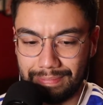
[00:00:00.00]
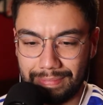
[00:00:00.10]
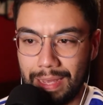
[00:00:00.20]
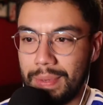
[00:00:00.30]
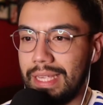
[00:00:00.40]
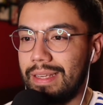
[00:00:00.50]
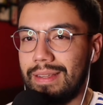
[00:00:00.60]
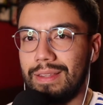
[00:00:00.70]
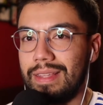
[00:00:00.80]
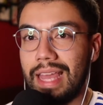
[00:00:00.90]
I mean,
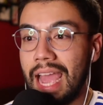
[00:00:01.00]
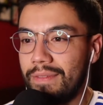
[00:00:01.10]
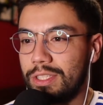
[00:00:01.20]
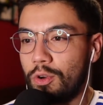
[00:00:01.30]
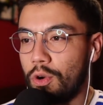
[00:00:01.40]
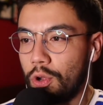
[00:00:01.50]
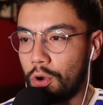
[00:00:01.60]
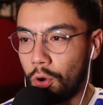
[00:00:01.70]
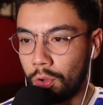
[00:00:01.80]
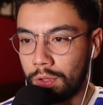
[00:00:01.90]
they haven't scored a
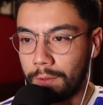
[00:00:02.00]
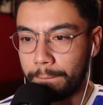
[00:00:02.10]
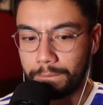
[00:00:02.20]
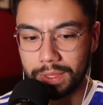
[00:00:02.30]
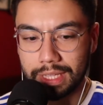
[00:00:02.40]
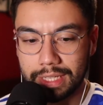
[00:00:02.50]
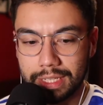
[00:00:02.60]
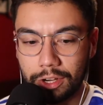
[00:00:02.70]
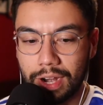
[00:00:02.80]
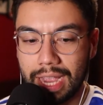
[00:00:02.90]
goal in this
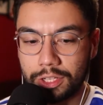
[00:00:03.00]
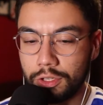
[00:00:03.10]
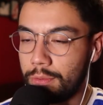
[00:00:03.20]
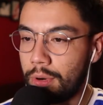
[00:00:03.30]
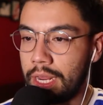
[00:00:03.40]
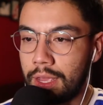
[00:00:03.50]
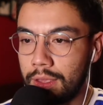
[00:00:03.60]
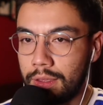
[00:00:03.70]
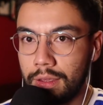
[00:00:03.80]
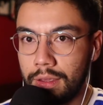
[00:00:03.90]
international break.
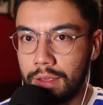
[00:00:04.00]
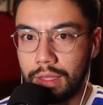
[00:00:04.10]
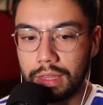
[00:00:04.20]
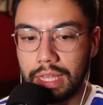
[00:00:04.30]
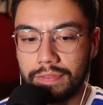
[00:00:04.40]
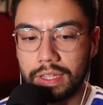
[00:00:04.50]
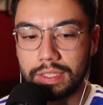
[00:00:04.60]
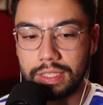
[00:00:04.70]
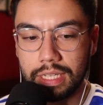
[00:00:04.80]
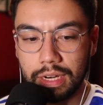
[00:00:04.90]
They've
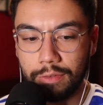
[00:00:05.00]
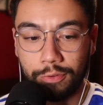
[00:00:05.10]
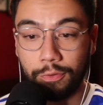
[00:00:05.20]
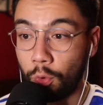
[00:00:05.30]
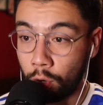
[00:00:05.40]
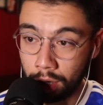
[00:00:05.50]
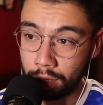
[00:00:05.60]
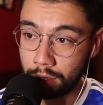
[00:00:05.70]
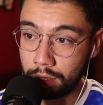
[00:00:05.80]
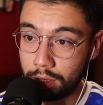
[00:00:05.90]
conceded four,
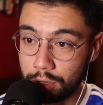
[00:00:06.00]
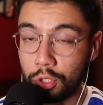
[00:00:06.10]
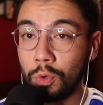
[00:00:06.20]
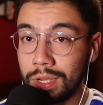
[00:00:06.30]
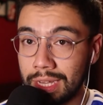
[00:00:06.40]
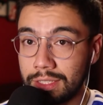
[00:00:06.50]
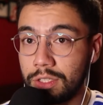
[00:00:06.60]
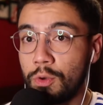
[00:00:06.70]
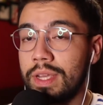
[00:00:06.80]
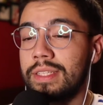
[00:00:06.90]
two against
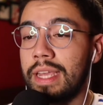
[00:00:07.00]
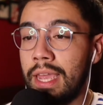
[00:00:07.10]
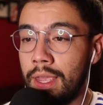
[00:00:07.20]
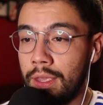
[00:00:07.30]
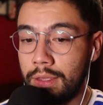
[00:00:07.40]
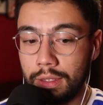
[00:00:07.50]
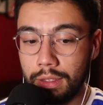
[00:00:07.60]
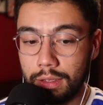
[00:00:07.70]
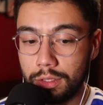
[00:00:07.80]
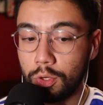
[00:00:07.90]
USA,
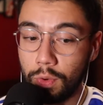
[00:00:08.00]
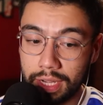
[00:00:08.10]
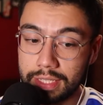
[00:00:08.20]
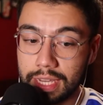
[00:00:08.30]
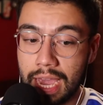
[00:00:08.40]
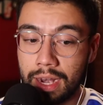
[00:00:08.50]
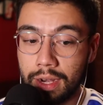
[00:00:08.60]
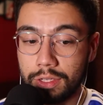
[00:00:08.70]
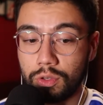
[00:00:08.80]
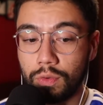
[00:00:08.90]
two against
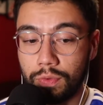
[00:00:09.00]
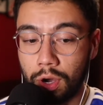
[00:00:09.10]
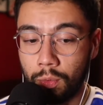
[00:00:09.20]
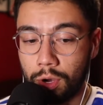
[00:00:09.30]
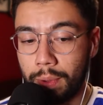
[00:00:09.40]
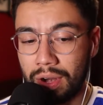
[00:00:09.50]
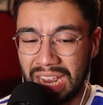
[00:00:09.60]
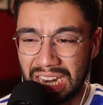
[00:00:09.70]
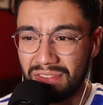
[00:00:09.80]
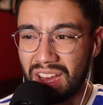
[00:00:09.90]
Canada so far. We're about
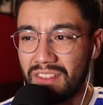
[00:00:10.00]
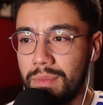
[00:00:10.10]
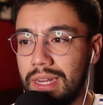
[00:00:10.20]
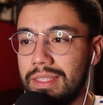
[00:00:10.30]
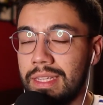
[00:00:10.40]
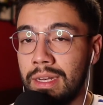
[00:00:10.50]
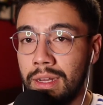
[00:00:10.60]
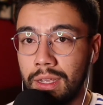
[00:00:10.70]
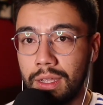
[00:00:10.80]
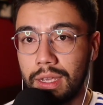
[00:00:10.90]
85 minutes in
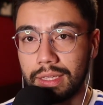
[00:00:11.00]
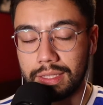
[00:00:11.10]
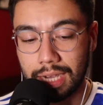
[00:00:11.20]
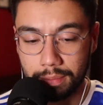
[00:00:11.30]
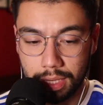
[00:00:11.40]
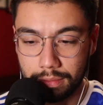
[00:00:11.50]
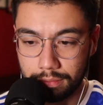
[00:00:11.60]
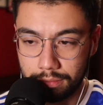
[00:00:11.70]
at the time that